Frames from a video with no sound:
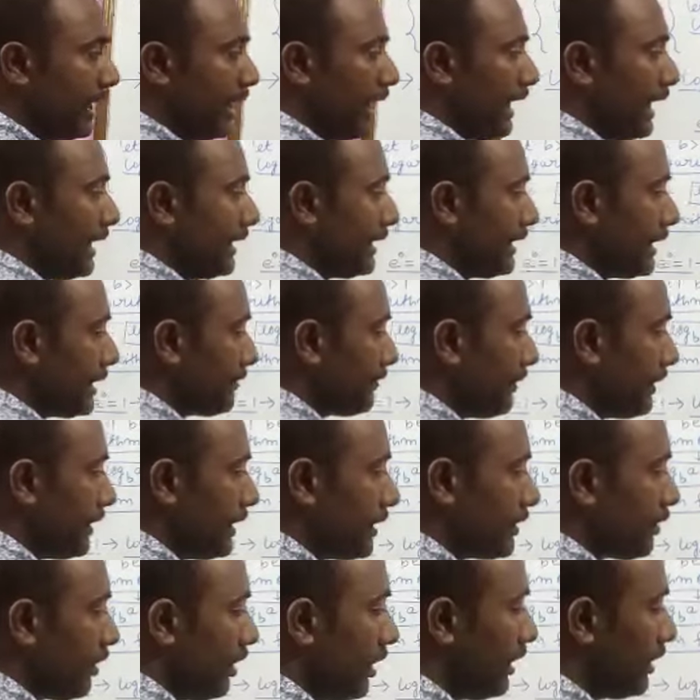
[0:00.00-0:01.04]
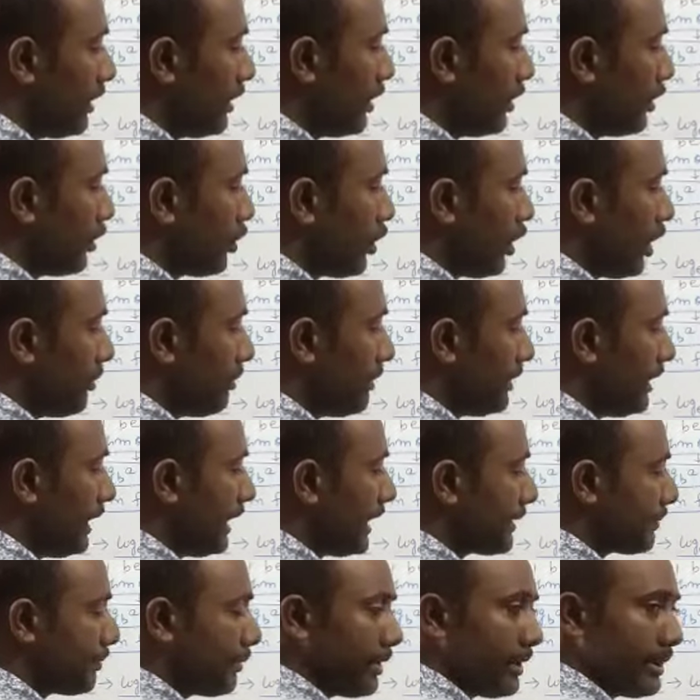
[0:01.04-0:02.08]
and this one is called common
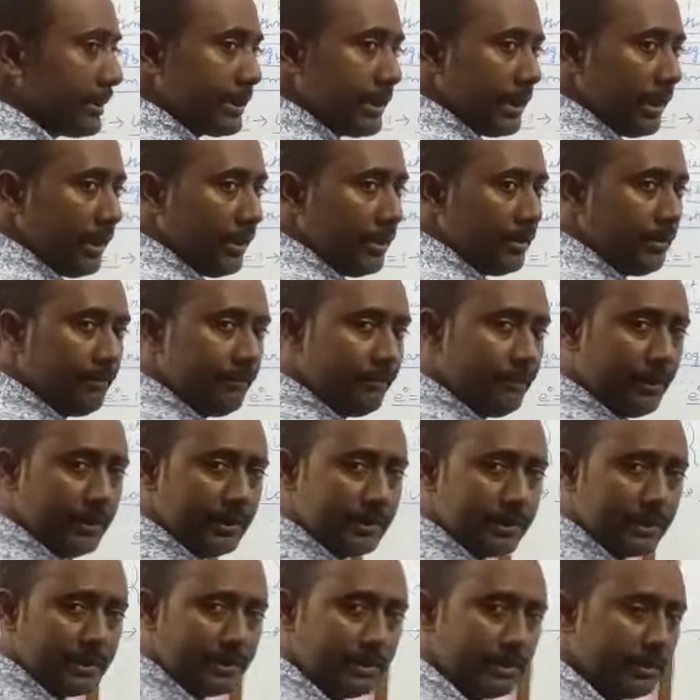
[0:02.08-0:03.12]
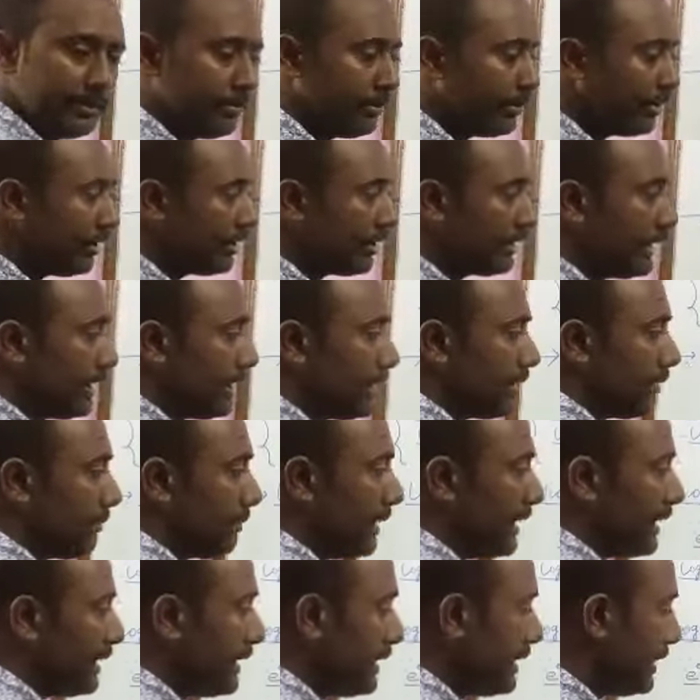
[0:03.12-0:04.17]
exponential function, because here the
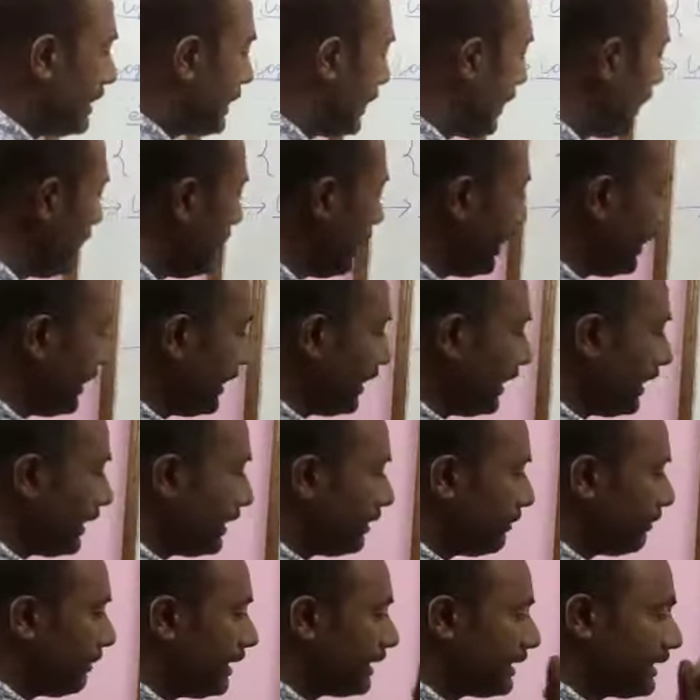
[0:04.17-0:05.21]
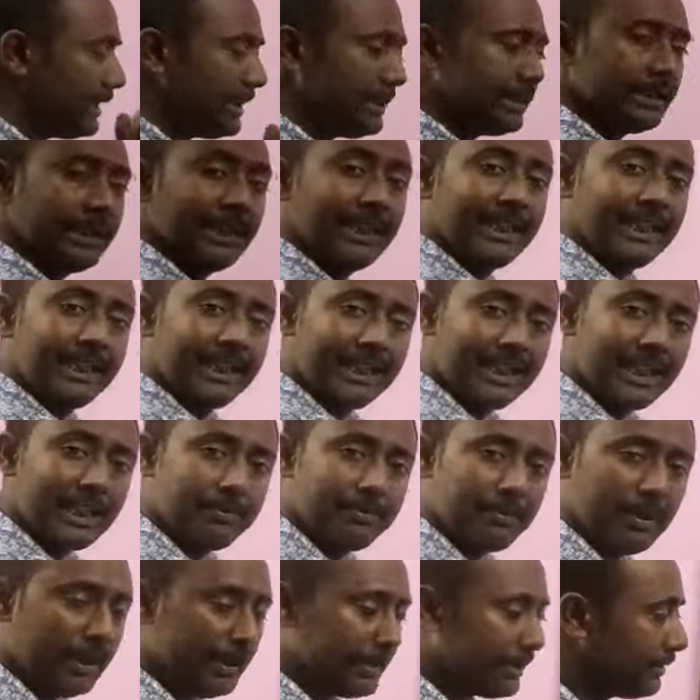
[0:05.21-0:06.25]
base is 10 and here the base is e
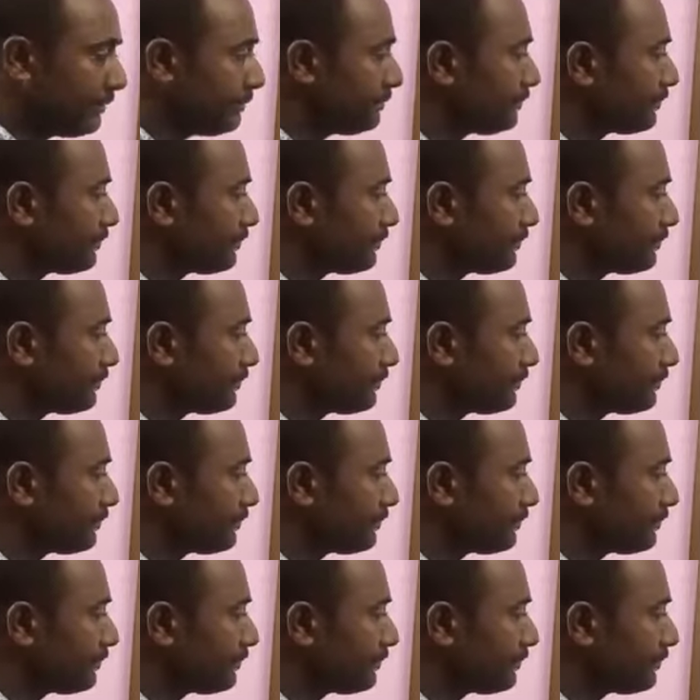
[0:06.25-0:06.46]
part.